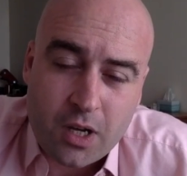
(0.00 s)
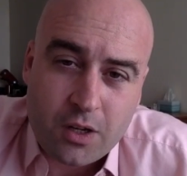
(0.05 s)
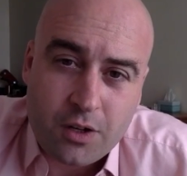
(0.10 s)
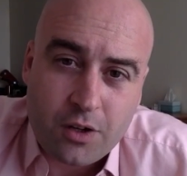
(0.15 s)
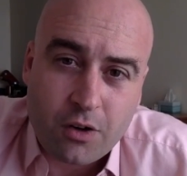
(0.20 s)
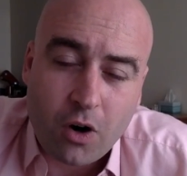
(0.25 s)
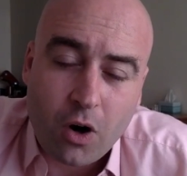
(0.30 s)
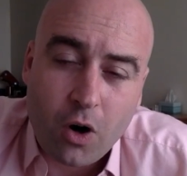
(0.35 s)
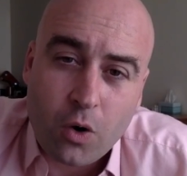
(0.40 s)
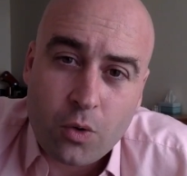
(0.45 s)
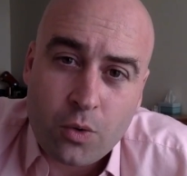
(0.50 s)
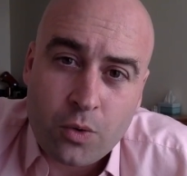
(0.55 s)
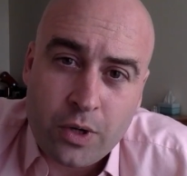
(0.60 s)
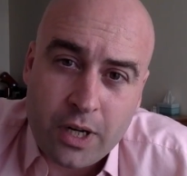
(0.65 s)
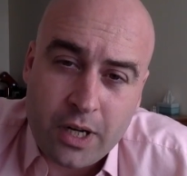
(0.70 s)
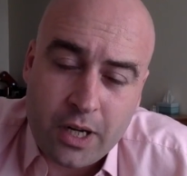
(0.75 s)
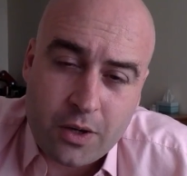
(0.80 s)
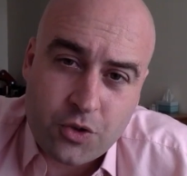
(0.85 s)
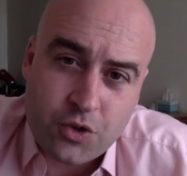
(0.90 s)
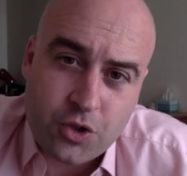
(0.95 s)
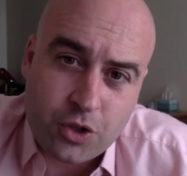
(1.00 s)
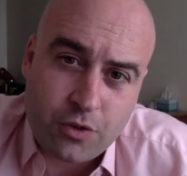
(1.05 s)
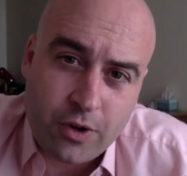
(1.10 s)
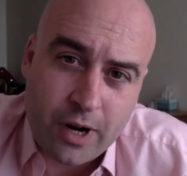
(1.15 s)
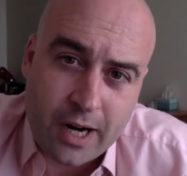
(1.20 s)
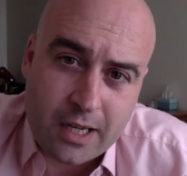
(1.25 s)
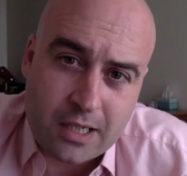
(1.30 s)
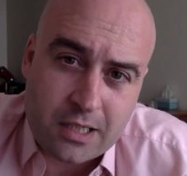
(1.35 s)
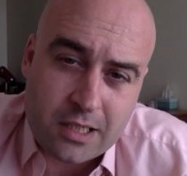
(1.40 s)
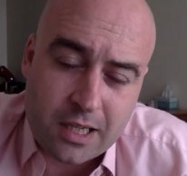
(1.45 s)
your own
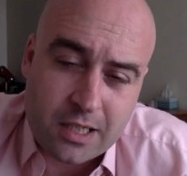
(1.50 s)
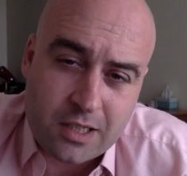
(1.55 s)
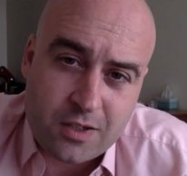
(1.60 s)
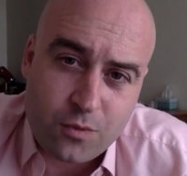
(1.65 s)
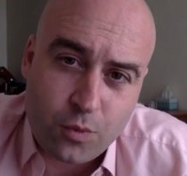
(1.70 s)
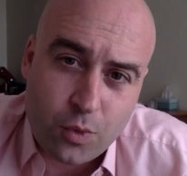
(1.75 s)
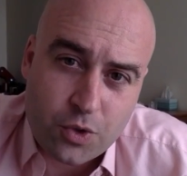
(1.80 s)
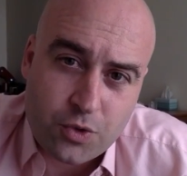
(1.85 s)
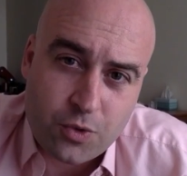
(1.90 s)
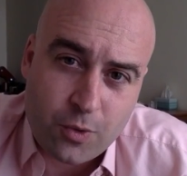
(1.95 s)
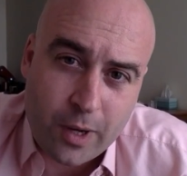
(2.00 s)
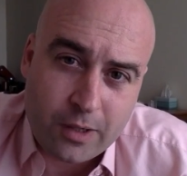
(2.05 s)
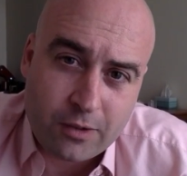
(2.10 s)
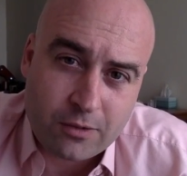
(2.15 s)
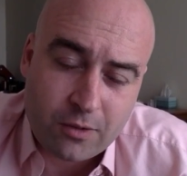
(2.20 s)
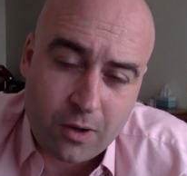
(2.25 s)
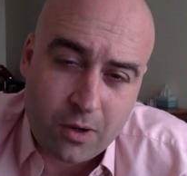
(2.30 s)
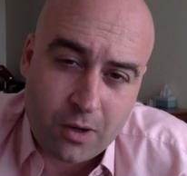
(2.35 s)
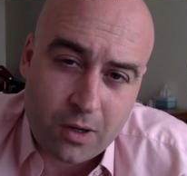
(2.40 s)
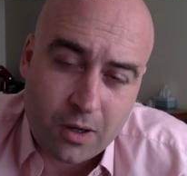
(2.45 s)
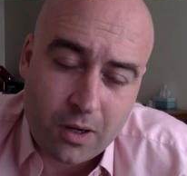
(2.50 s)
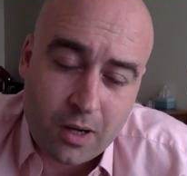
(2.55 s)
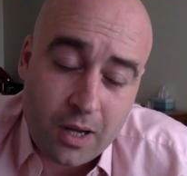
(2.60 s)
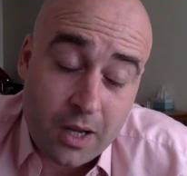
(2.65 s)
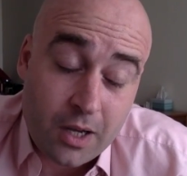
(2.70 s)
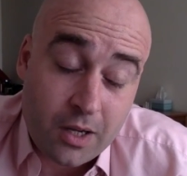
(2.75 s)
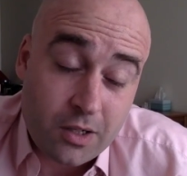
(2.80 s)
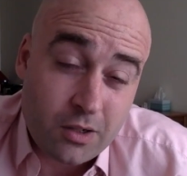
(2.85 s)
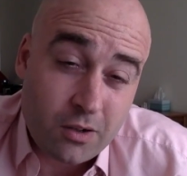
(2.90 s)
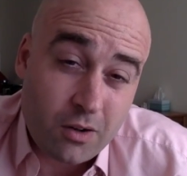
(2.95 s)
idiosyncratic sense of what's right and wrong,
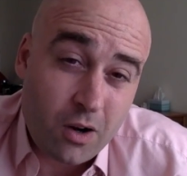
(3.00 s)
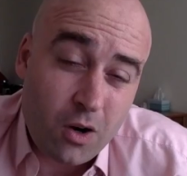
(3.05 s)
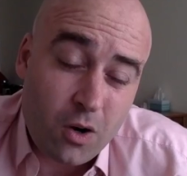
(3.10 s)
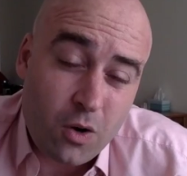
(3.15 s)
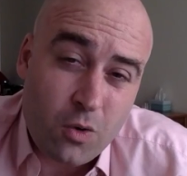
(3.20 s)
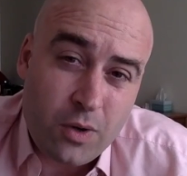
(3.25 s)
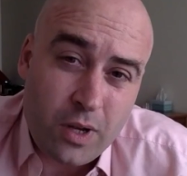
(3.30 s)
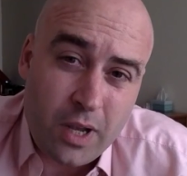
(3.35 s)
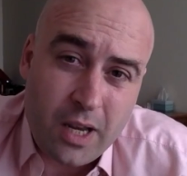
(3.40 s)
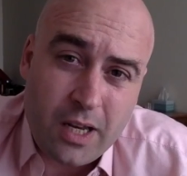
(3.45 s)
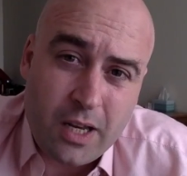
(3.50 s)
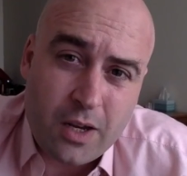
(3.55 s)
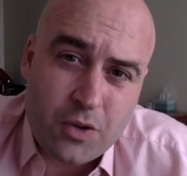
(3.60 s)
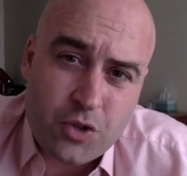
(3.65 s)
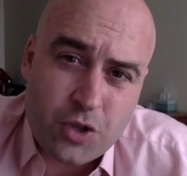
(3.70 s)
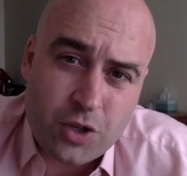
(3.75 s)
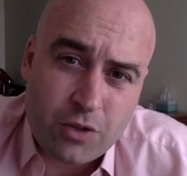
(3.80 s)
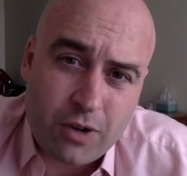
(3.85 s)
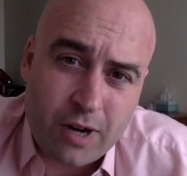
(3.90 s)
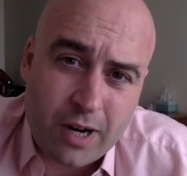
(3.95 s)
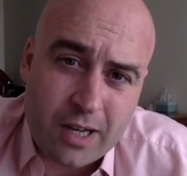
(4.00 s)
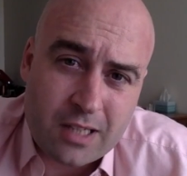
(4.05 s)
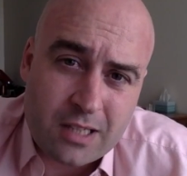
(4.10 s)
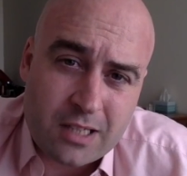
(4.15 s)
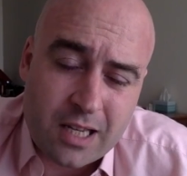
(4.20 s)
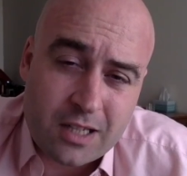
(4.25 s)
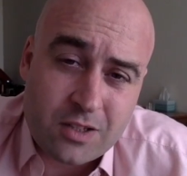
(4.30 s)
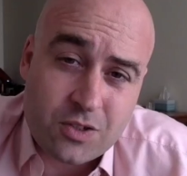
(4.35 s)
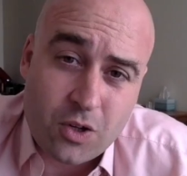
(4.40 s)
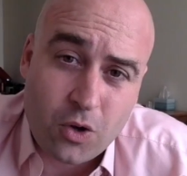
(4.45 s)
your own idiosyncratic
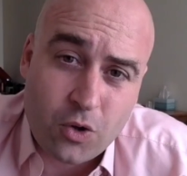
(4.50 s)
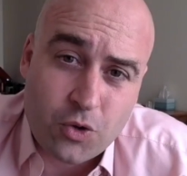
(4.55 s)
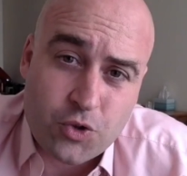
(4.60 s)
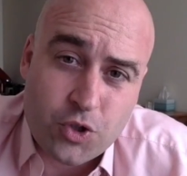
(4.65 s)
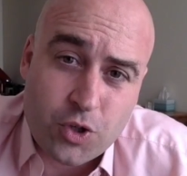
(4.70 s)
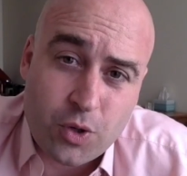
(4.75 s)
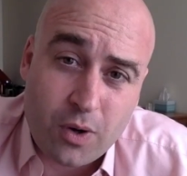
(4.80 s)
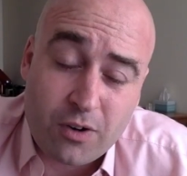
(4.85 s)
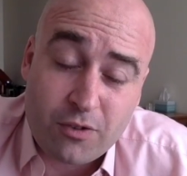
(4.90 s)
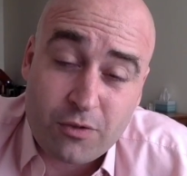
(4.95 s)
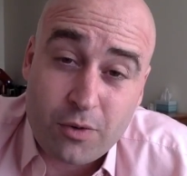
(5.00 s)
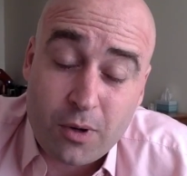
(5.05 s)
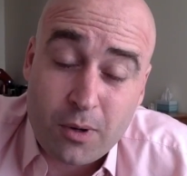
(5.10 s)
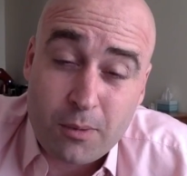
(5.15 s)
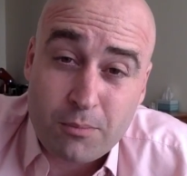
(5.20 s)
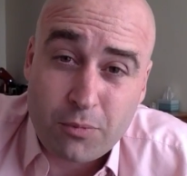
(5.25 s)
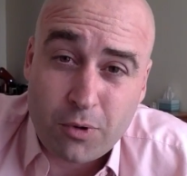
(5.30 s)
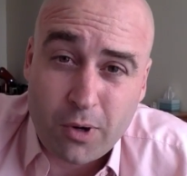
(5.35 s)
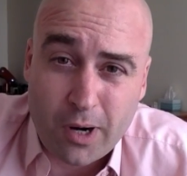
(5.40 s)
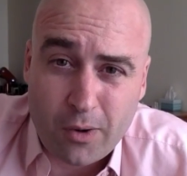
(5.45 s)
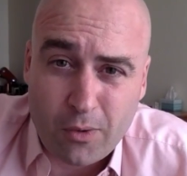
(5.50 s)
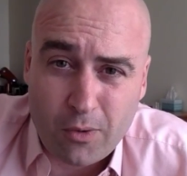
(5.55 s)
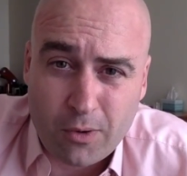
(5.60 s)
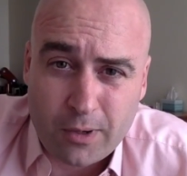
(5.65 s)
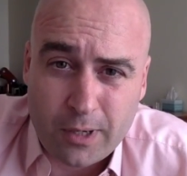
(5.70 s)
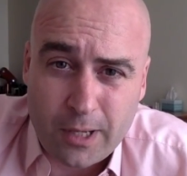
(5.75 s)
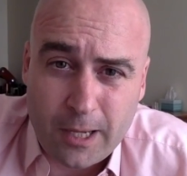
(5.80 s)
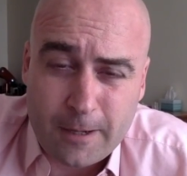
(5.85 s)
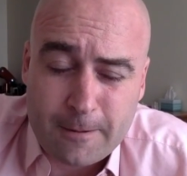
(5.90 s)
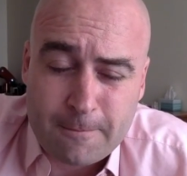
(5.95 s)
sense also of
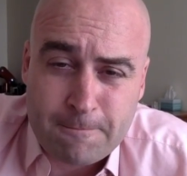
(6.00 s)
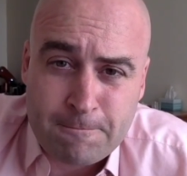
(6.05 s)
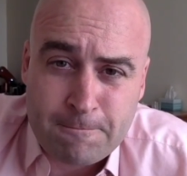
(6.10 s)
priority.